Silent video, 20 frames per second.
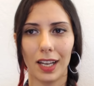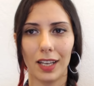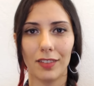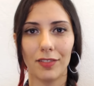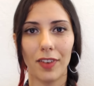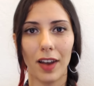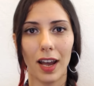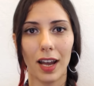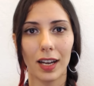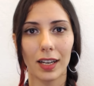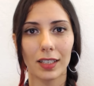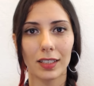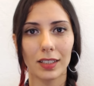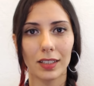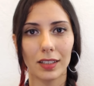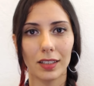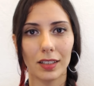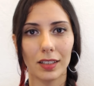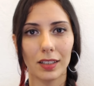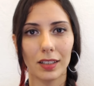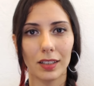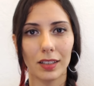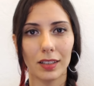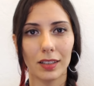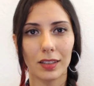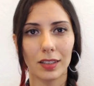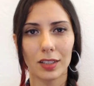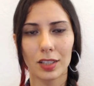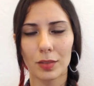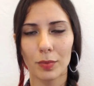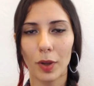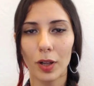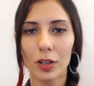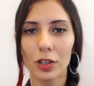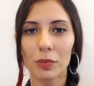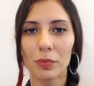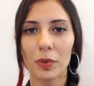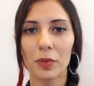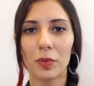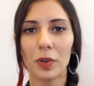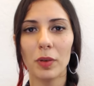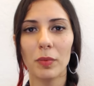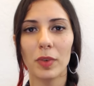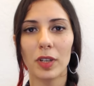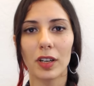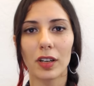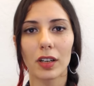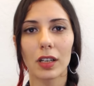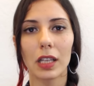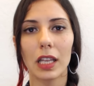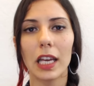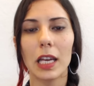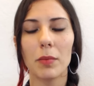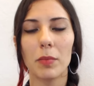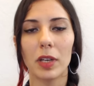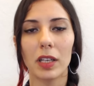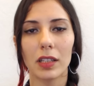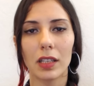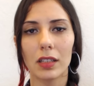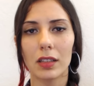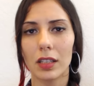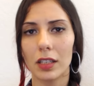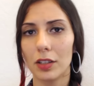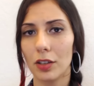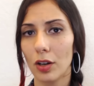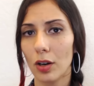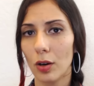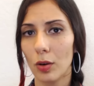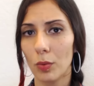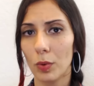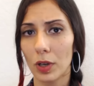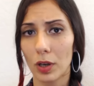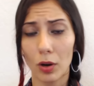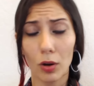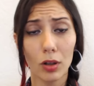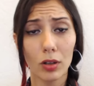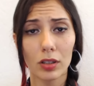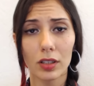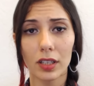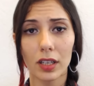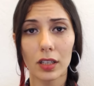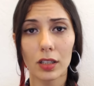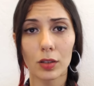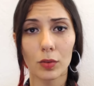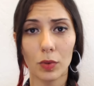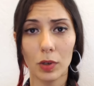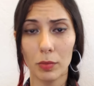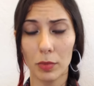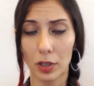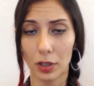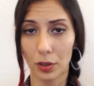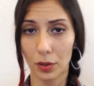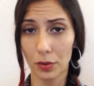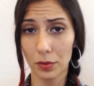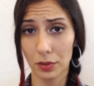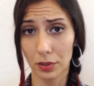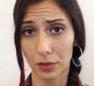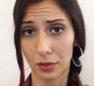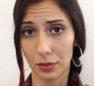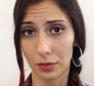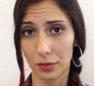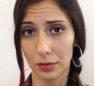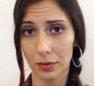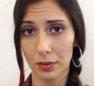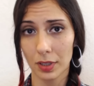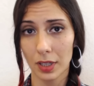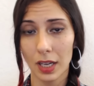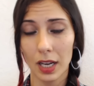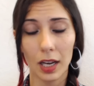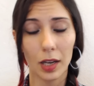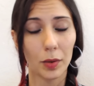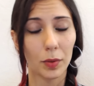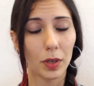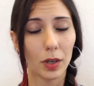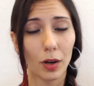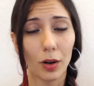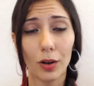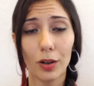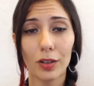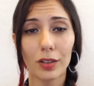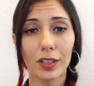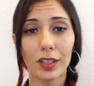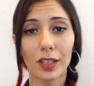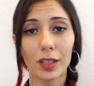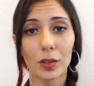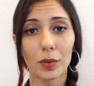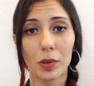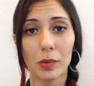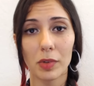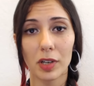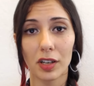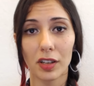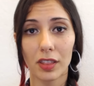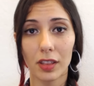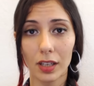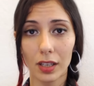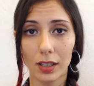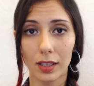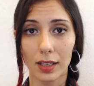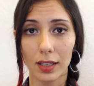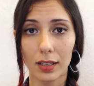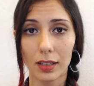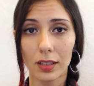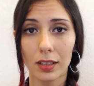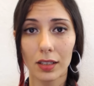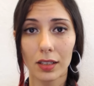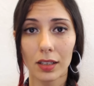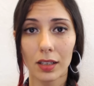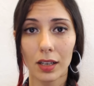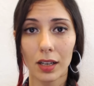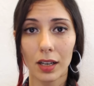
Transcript: In fact, the small group of women are claiming that they know what all the other women are going through and what all the other women are thinking,